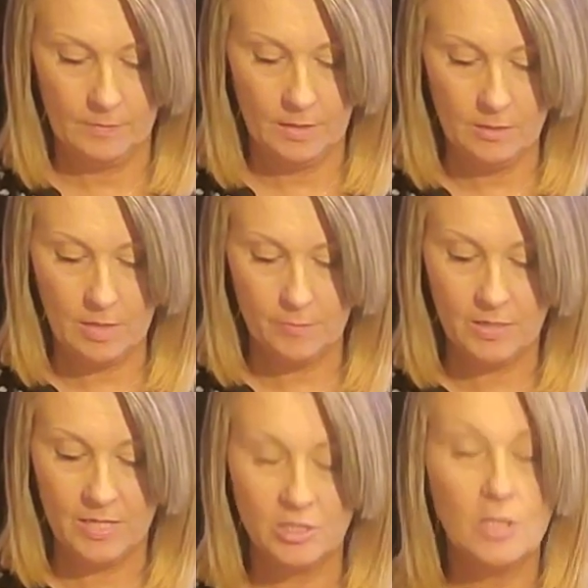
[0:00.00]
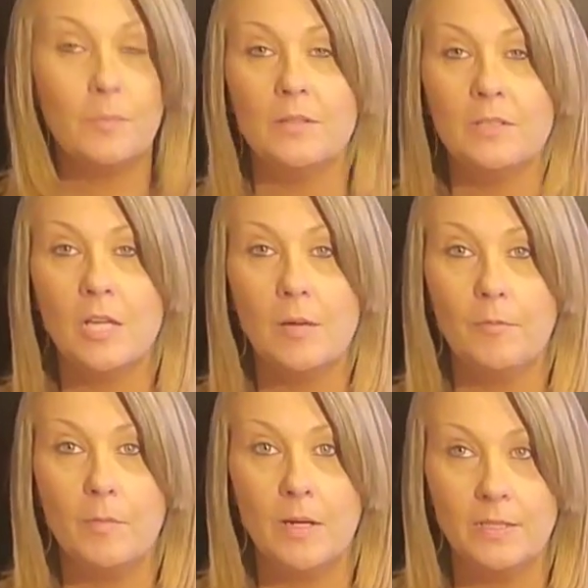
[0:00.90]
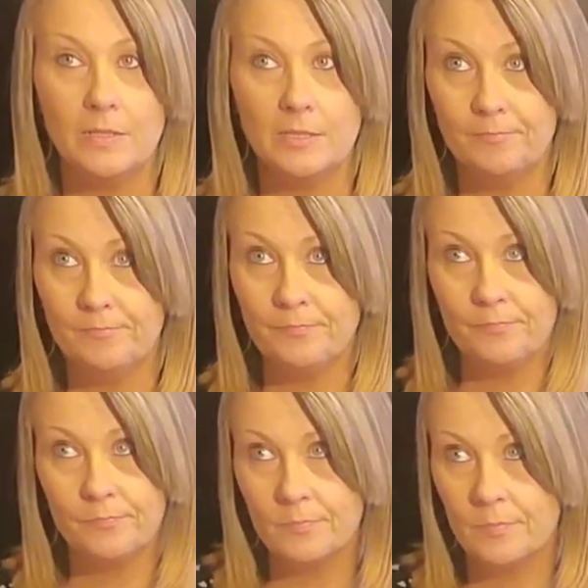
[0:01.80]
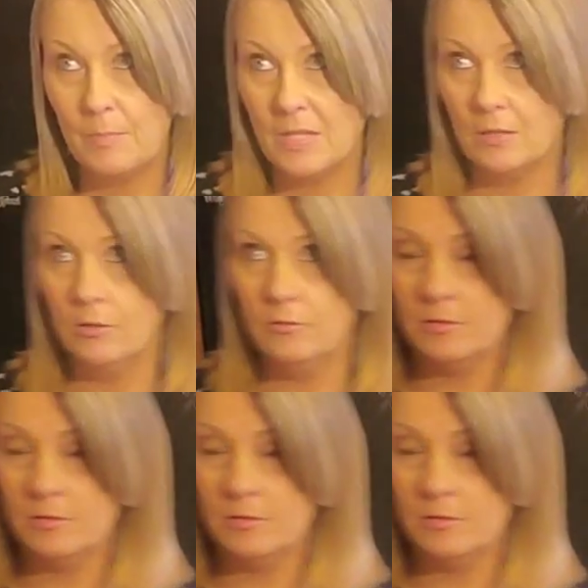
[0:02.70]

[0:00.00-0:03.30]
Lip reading: do not put ketchup on the top of my meatloaf.